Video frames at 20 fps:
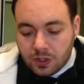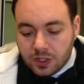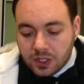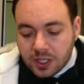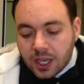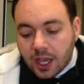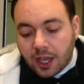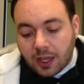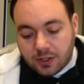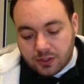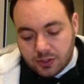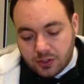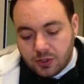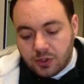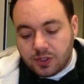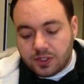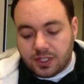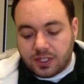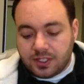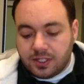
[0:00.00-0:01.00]
Yeah, to
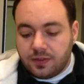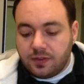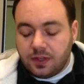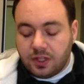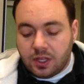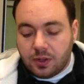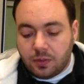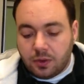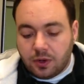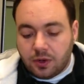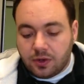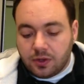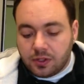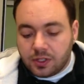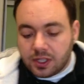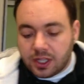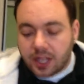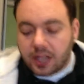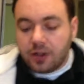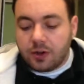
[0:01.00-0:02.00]
do this activity,
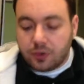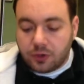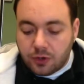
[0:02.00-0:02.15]
they had a